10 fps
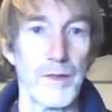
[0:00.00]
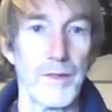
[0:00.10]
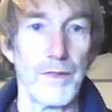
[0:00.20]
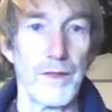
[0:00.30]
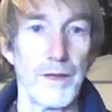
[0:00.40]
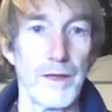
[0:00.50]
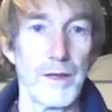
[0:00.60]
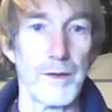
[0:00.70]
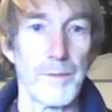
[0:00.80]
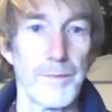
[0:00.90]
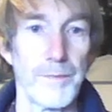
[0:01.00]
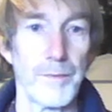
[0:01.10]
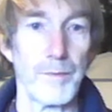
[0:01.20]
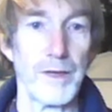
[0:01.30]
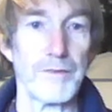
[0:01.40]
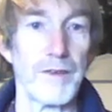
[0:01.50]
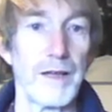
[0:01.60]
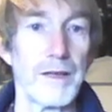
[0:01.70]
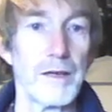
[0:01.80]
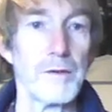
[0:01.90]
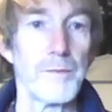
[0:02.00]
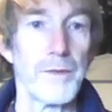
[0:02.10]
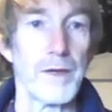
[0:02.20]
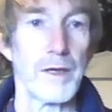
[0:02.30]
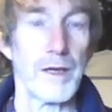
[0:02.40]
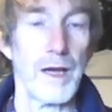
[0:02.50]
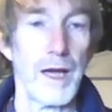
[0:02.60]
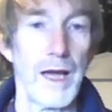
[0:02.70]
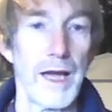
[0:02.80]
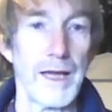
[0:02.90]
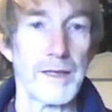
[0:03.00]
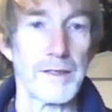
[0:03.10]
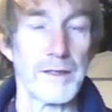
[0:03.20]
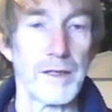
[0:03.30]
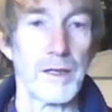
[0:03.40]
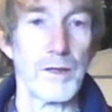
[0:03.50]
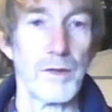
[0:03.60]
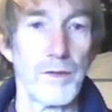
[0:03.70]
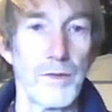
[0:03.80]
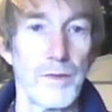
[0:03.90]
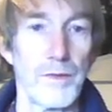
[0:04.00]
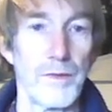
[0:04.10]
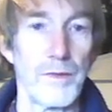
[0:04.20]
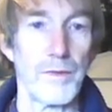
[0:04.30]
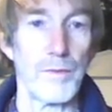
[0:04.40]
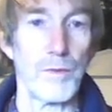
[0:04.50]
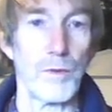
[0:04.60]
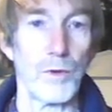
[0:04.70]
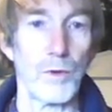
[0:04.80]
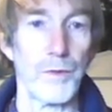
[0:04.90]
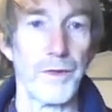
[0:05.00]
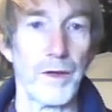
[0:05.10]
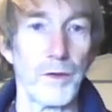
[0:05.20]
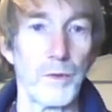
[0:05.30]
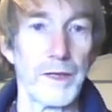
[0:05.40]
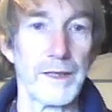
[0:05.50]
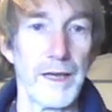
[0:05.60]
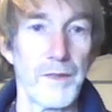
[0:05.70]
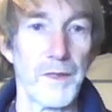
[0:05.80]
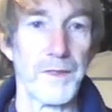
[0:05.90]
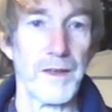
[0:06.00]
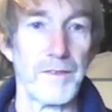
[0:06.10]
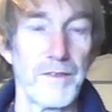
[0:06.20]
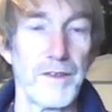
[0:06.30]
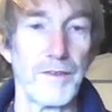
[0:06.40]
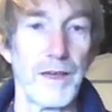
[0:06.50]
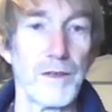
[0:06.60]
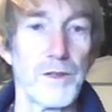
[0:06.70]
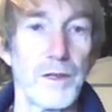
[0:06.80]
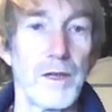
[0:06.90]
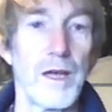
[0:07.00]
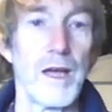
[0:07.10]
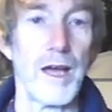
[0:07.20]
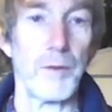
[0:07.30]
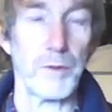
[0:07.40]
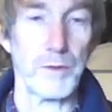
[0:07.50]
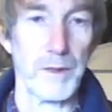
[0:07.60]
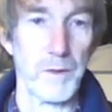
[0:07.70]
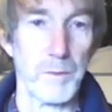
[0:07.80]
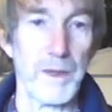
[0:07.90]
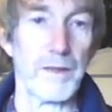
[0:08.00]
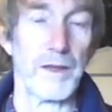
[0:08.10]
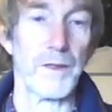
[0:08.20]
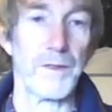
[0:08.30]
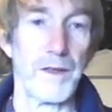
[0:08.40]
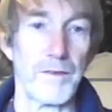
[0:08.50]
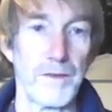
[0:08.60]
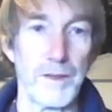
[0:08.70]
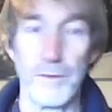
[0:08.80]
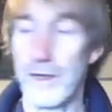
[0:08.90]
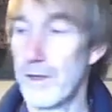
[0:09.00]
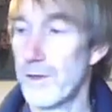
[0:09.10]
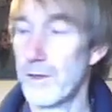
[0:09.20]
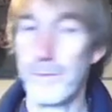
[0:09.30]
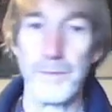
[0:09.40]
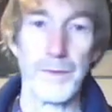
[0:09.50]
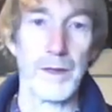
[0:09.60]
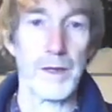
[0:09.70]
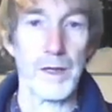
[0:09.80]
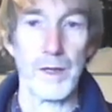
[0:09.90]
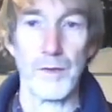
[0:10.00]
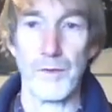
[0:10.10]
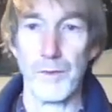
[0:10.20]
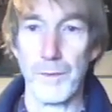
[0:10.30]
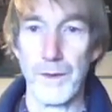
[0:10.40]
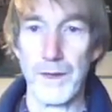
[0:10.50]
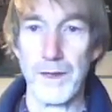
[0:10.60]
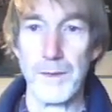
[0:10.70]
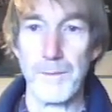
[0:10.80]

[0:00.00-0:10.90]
the mean value, and also we can get the standard deviation, and we would expect that standard deviation to be